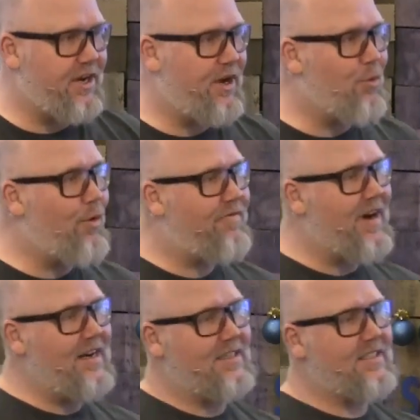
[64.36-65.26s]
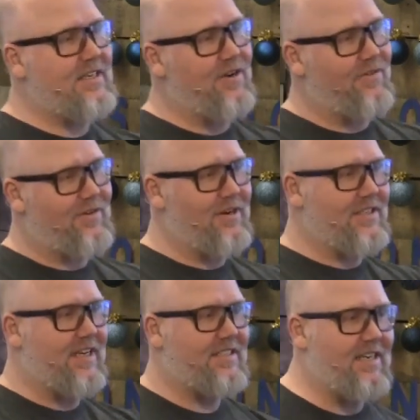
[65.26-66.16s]
You won't find a single verse
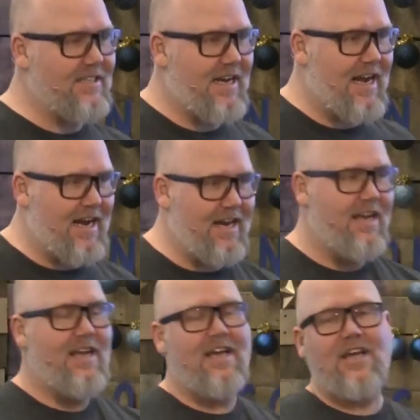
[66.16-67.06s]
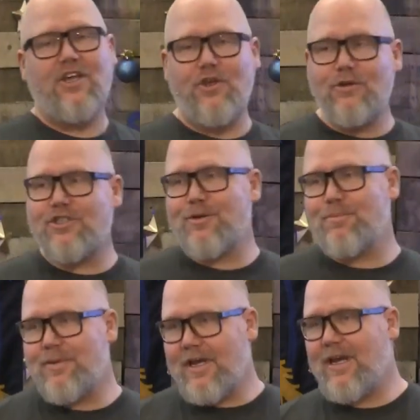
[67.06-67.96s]
that says, hey, you
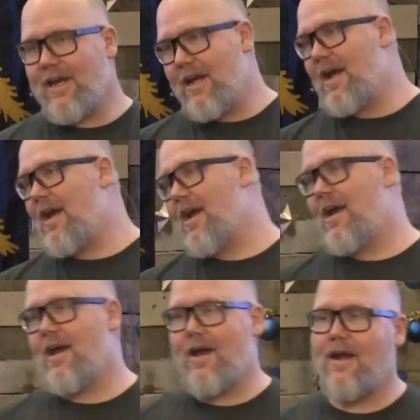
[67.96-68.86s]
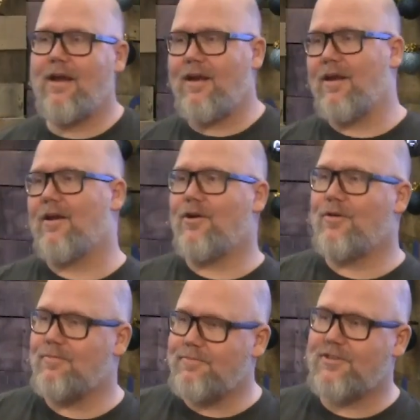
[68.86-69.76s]
should be a, you
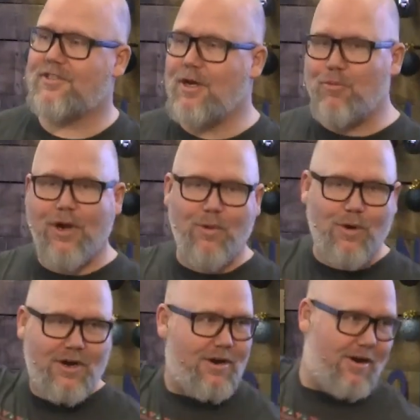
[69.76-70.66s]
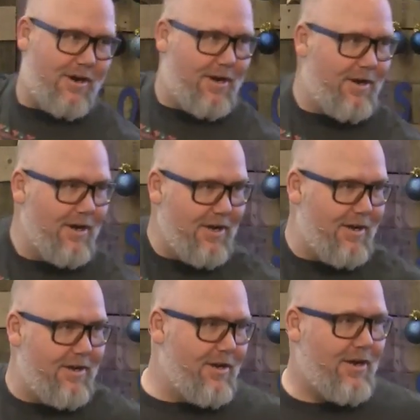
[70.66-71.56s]
know, subway worker and,
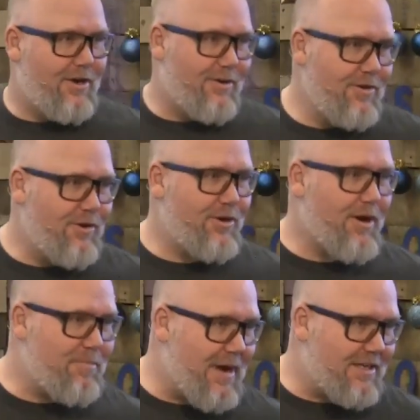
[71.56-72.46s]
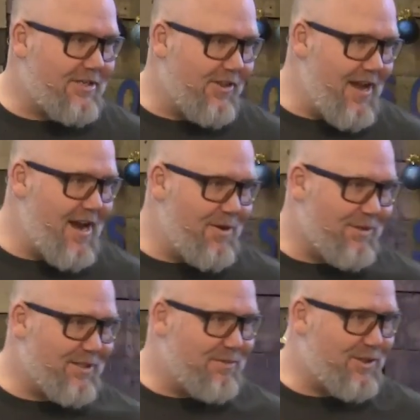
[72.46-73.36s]
you know, hook up Pastor Landon
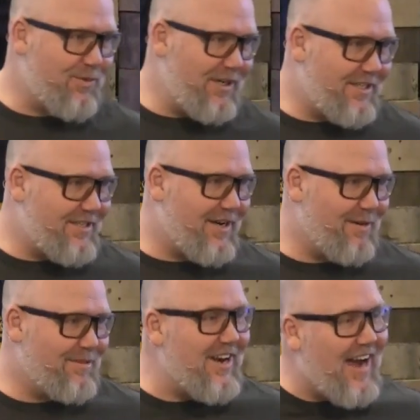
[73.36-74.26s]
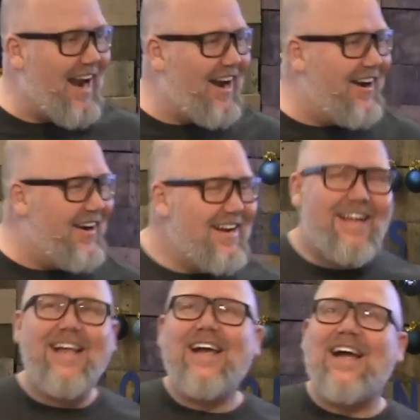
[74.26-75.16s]
with some sweet subs. I don't know.
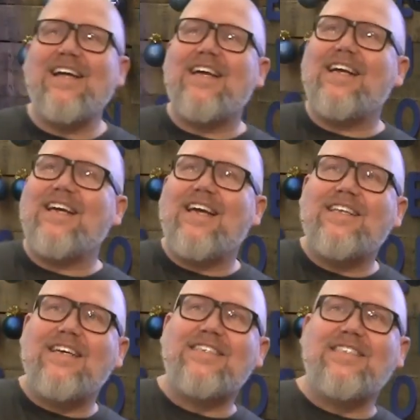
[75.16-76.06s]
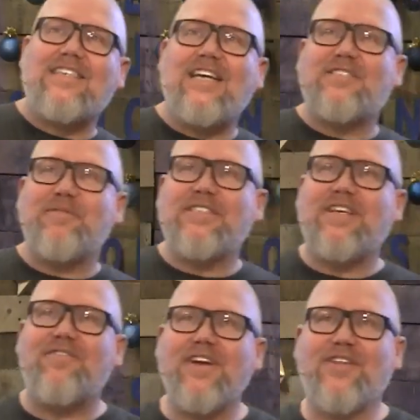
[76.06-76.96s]
It doesn't say
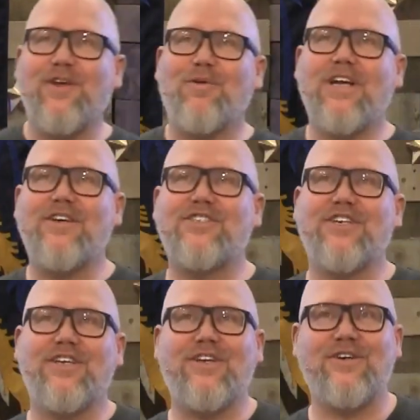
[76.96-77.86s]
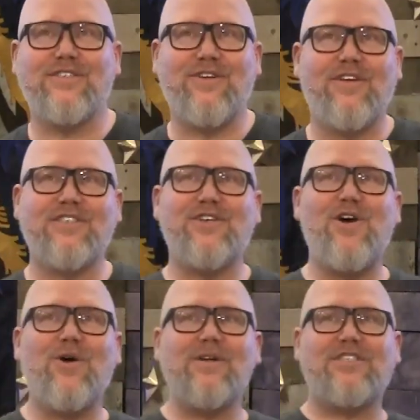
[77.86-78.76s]
specifically what you should do. So there's
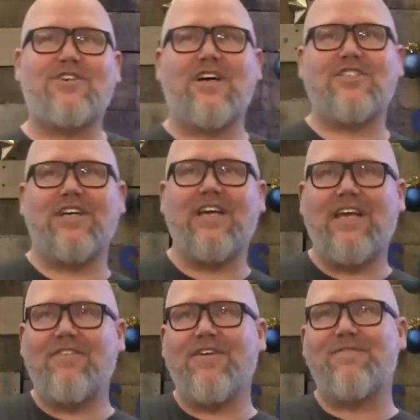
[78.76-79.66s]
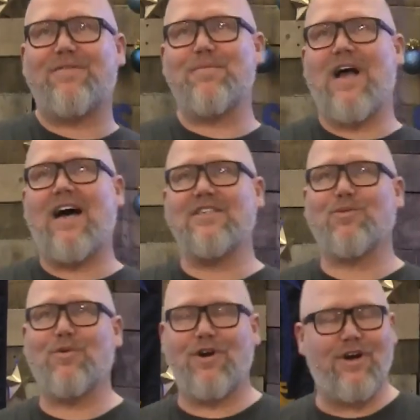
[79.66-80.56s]
no instruction given from God's
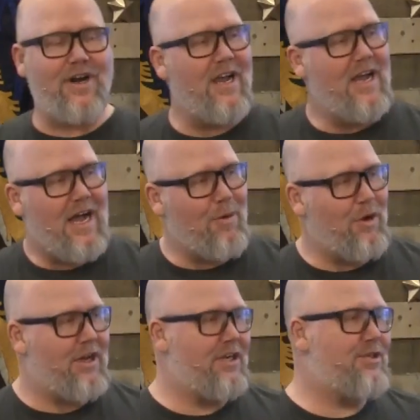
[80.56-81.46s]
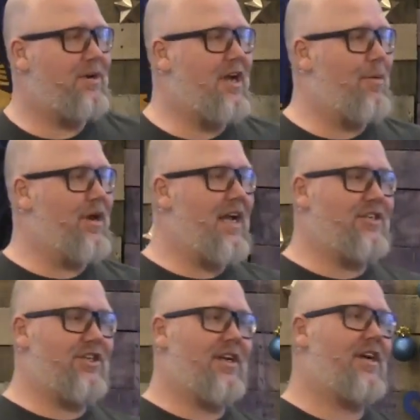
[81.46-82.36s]
word on whether you should become an
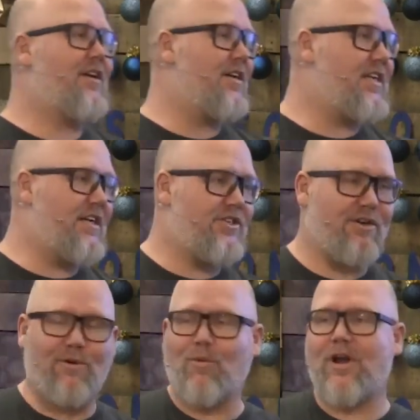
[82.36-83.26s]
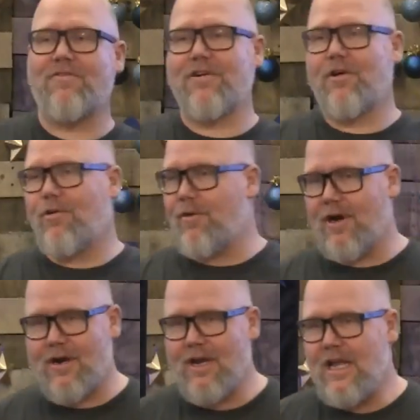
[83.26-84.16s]
engineer, a teacher, or whatever
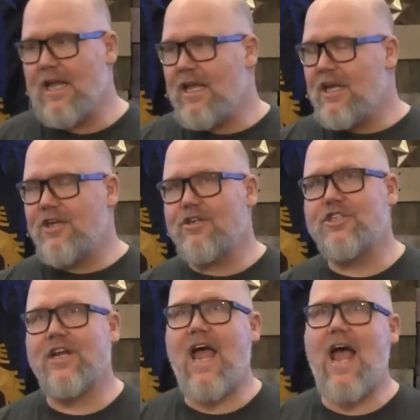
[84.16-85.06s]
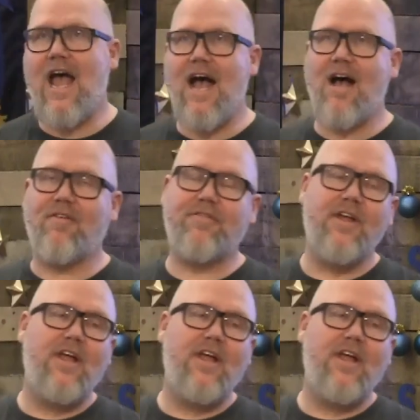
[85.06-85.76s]
career you should have.